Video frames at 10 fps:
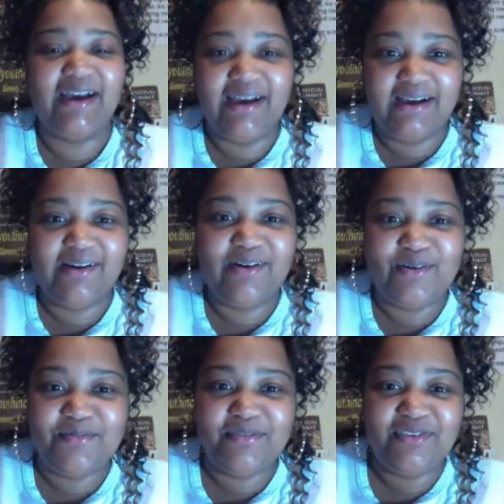I
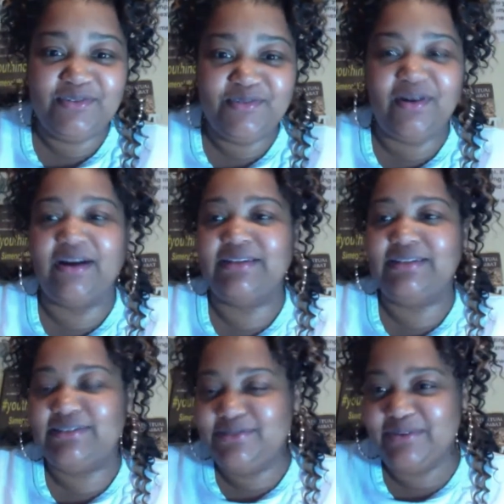hope you are
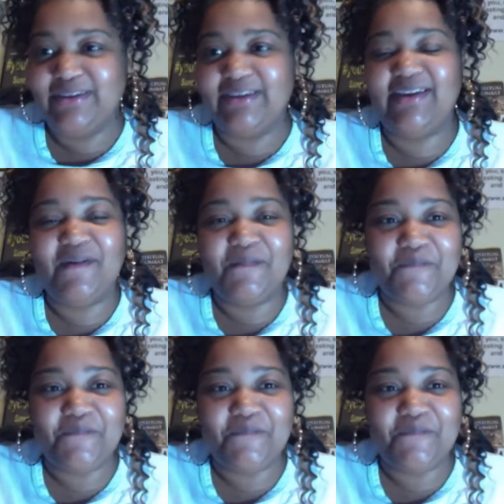doing